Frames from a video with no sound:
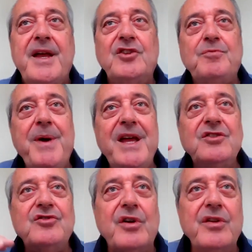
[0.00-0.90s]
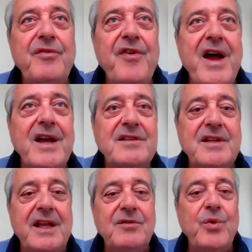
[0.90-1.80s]
is based on the fact
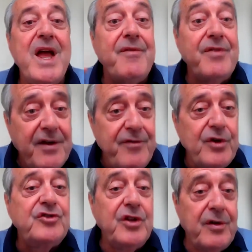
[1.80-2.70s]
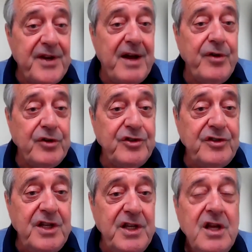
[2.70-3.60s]
that we have a diversity of
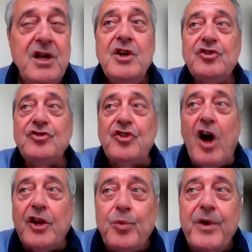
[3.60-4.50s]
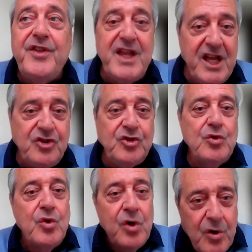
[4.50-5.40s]
diversity, start with the
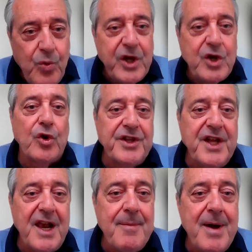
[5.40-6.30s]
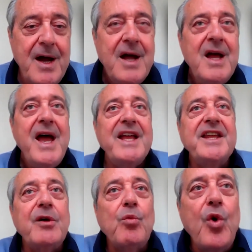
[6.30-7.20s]
issue we call a dilemma,
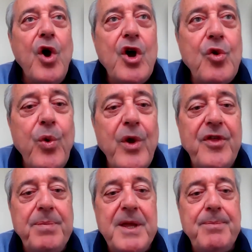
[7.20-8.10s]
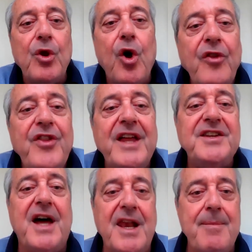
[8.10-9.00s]
and then work with the people on
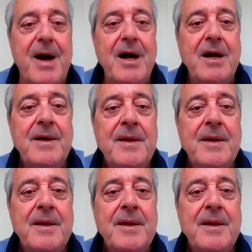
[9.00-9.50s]
that dilemma,